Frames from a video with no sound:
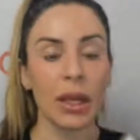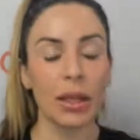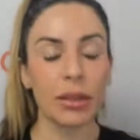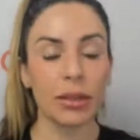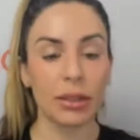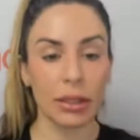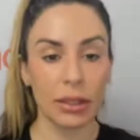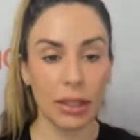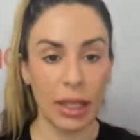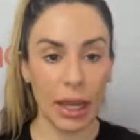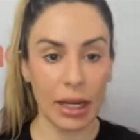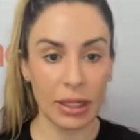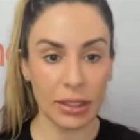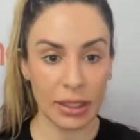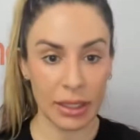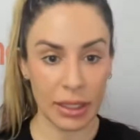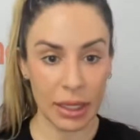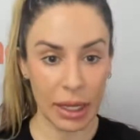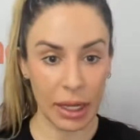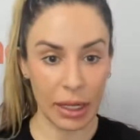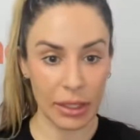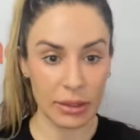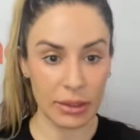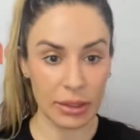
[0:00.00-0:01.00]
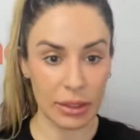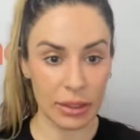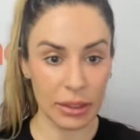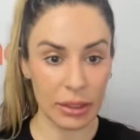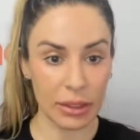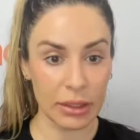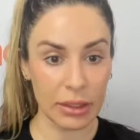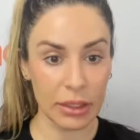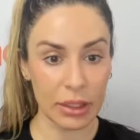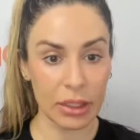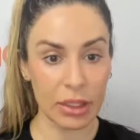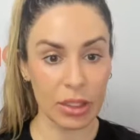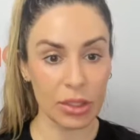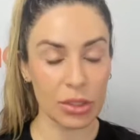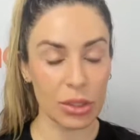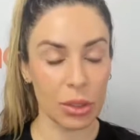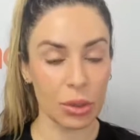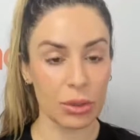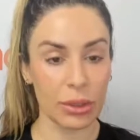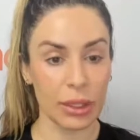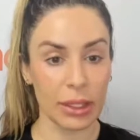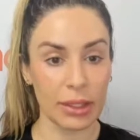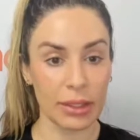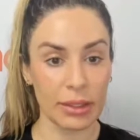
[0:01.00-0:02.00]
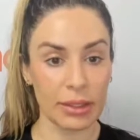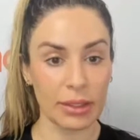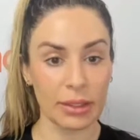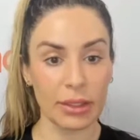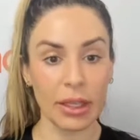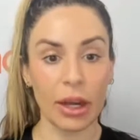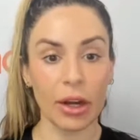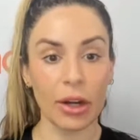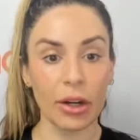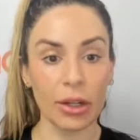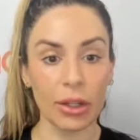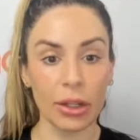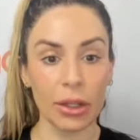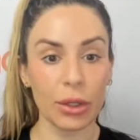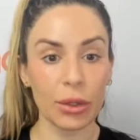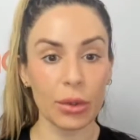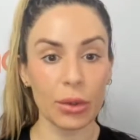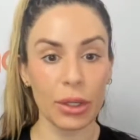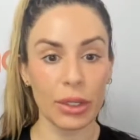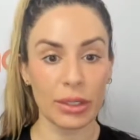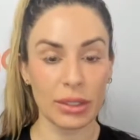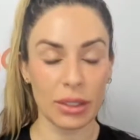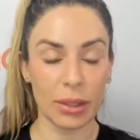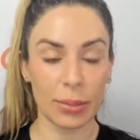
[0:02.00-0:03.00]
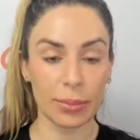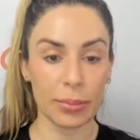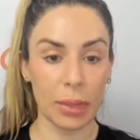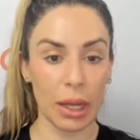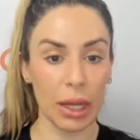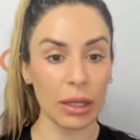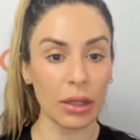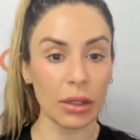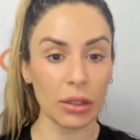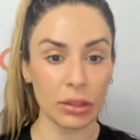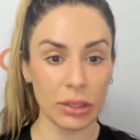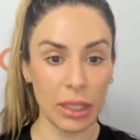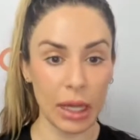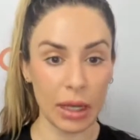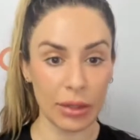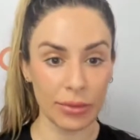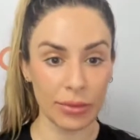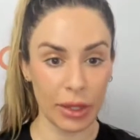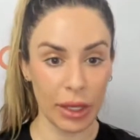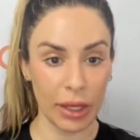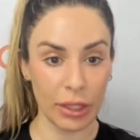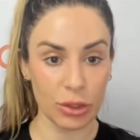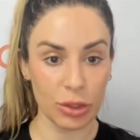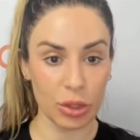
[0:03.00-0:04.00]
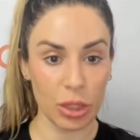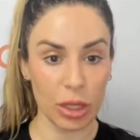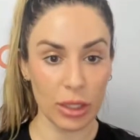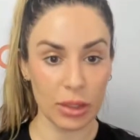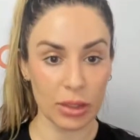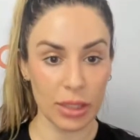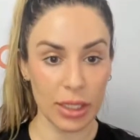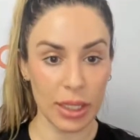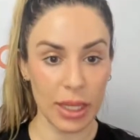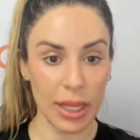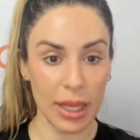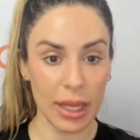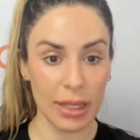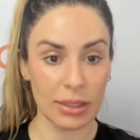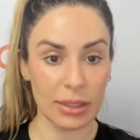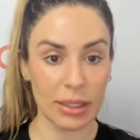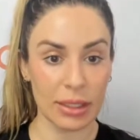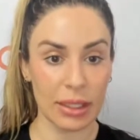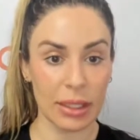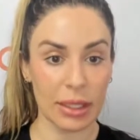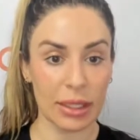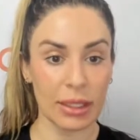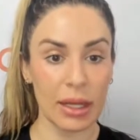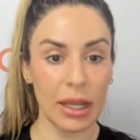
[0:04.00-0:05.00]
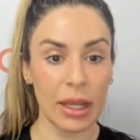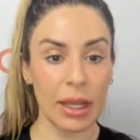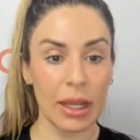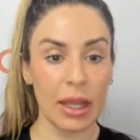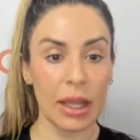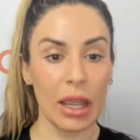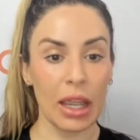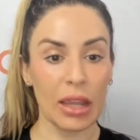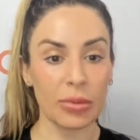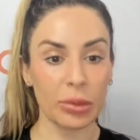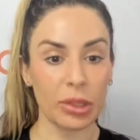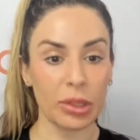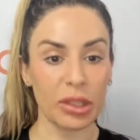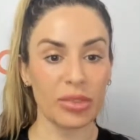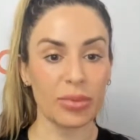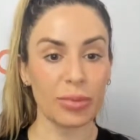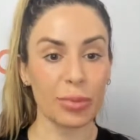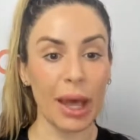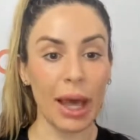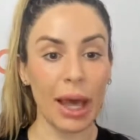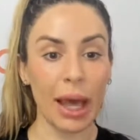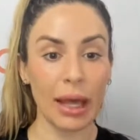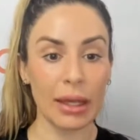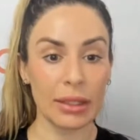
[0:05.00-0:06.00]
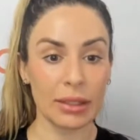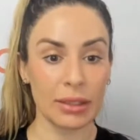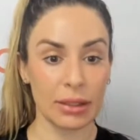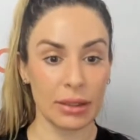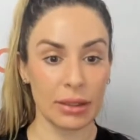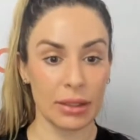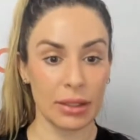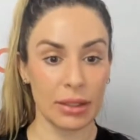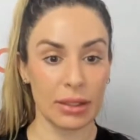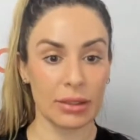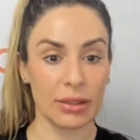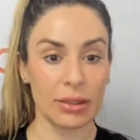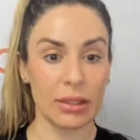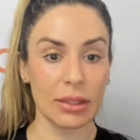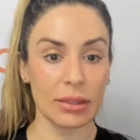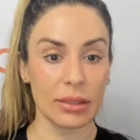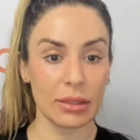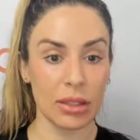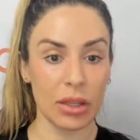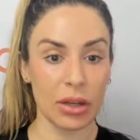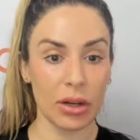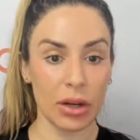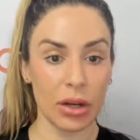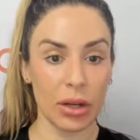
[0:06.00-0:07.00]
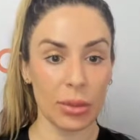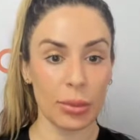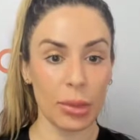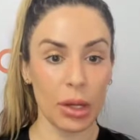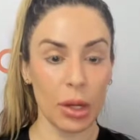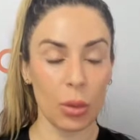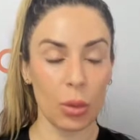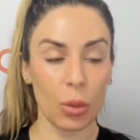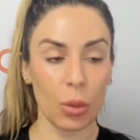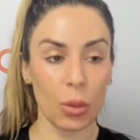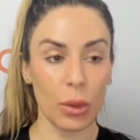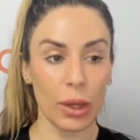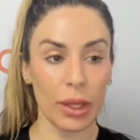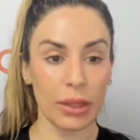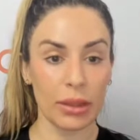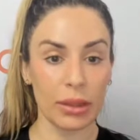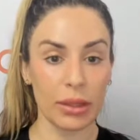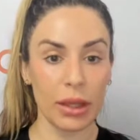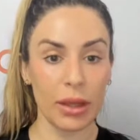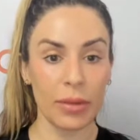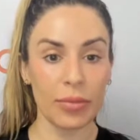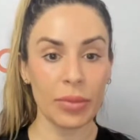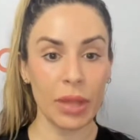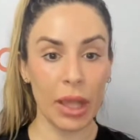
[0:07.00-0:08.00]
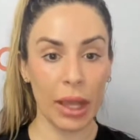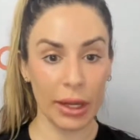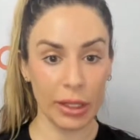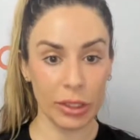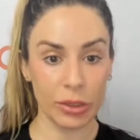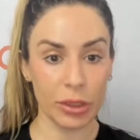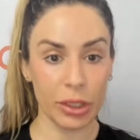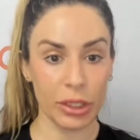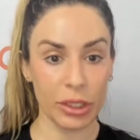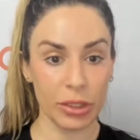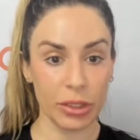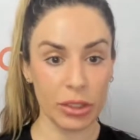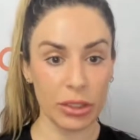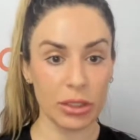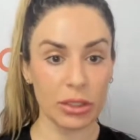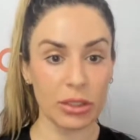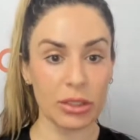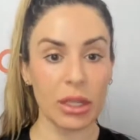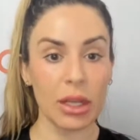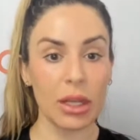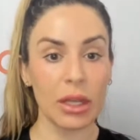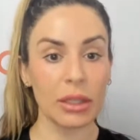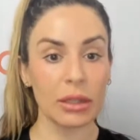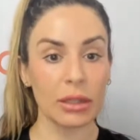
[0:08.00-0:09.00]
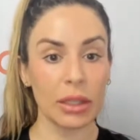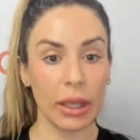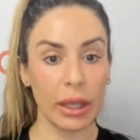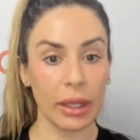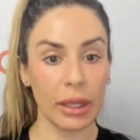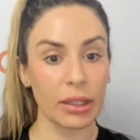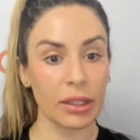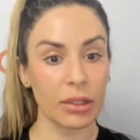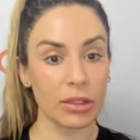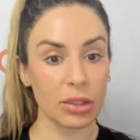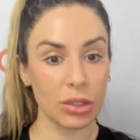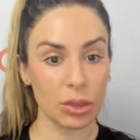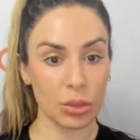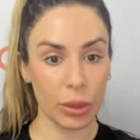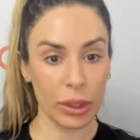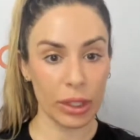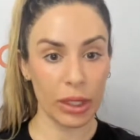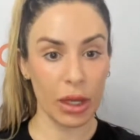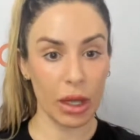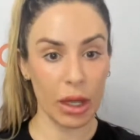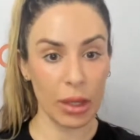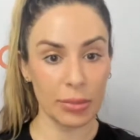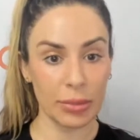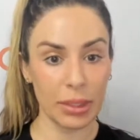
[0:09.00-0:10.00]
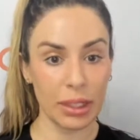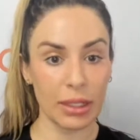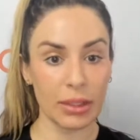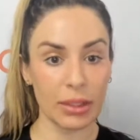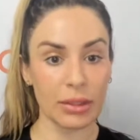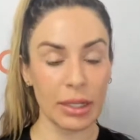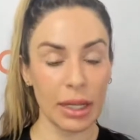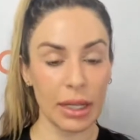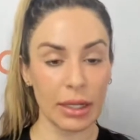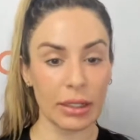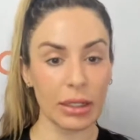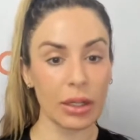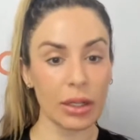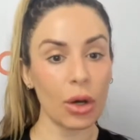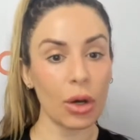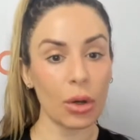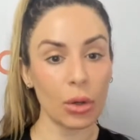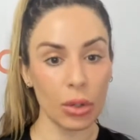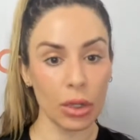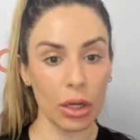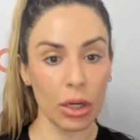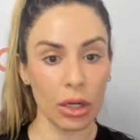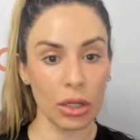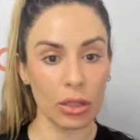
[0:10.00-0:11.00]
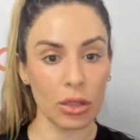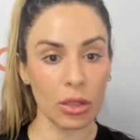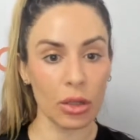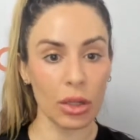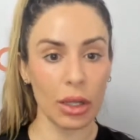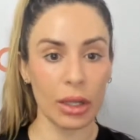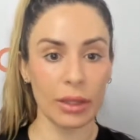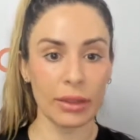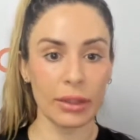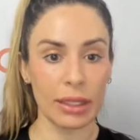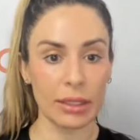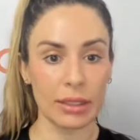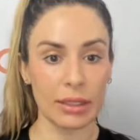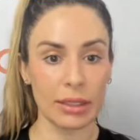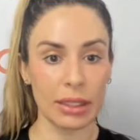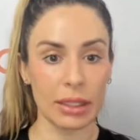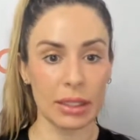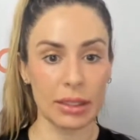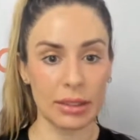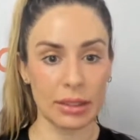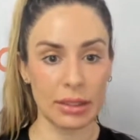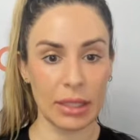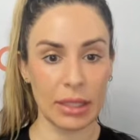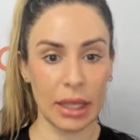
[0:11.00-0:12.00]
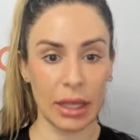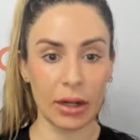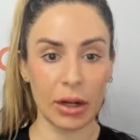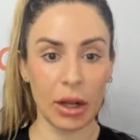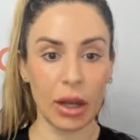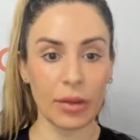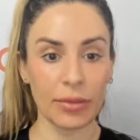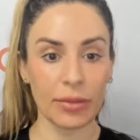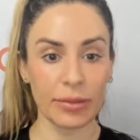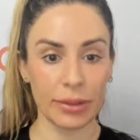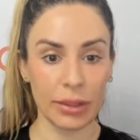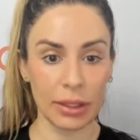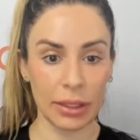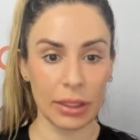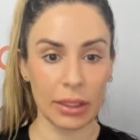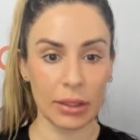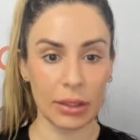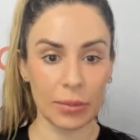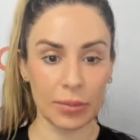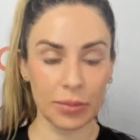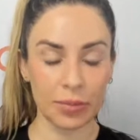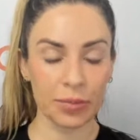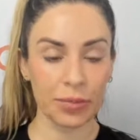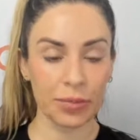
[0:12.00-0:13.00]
The lactic acid in here, don't let it scare you. It's a mild alpha hydroxy acid, and we've packed this serum with hydrators like sweet almond and oat kernel, and that's going to set off the